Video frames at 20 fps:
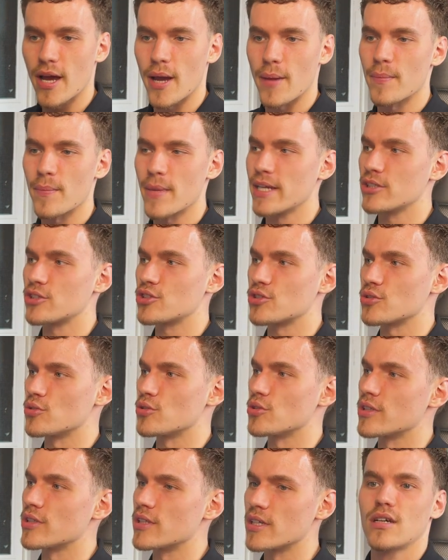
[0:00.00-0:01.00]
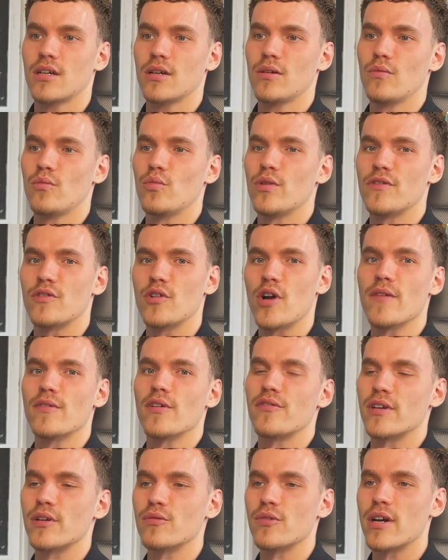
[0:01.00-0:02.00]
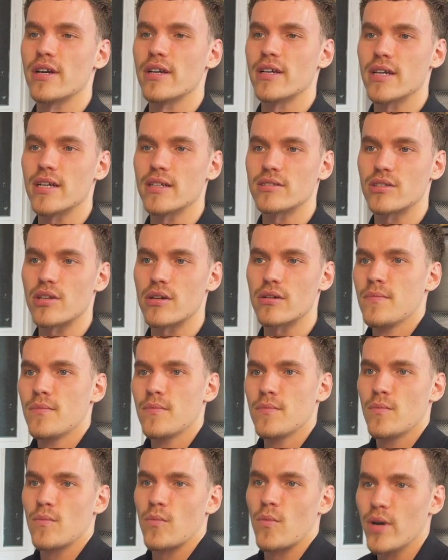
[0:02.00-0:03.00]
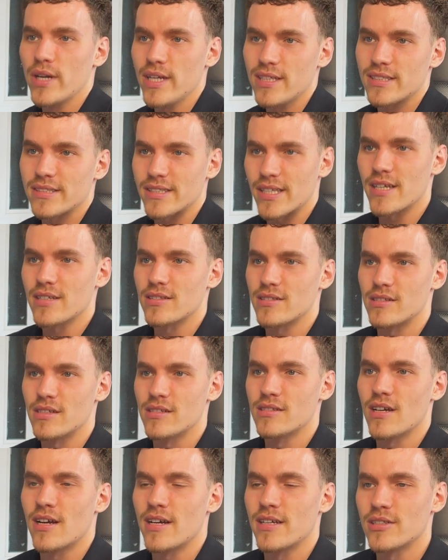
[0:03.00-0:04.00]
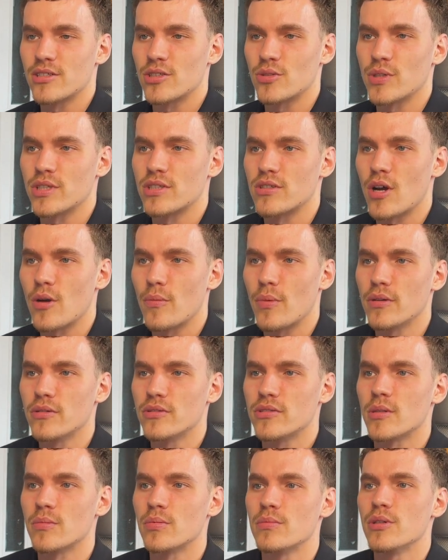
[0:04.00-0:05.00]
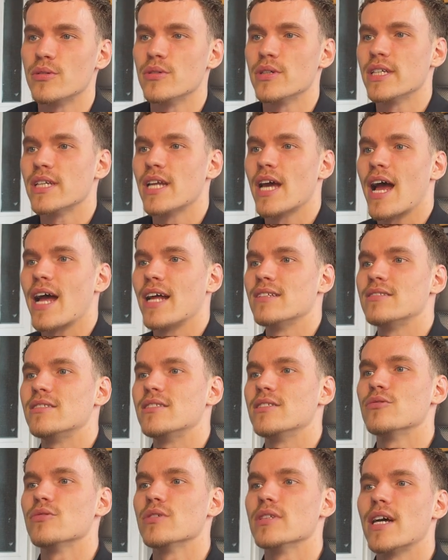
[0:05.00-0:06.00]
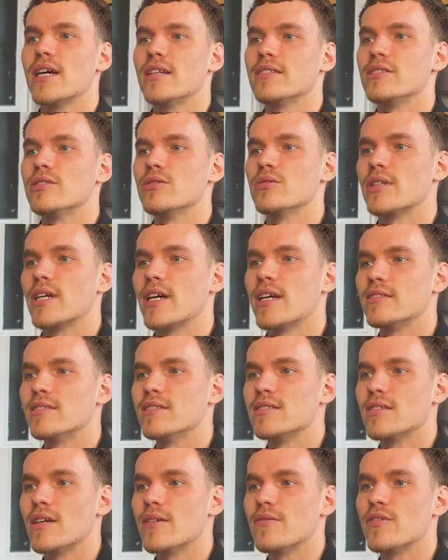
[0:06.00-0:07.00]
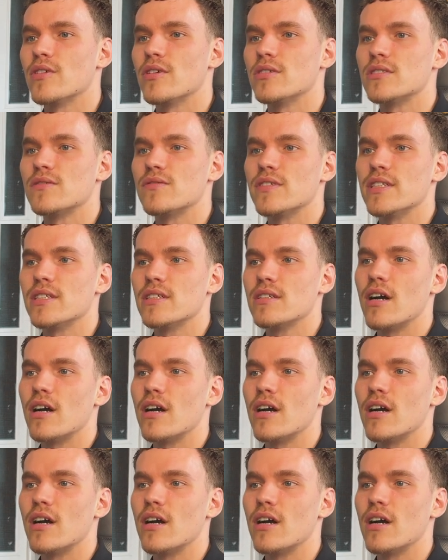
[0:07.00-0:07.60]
And make sure that we've got everything right here. So when it says design a Swiss style poster promoting anti-grid, anti-order, anti-design philosophy.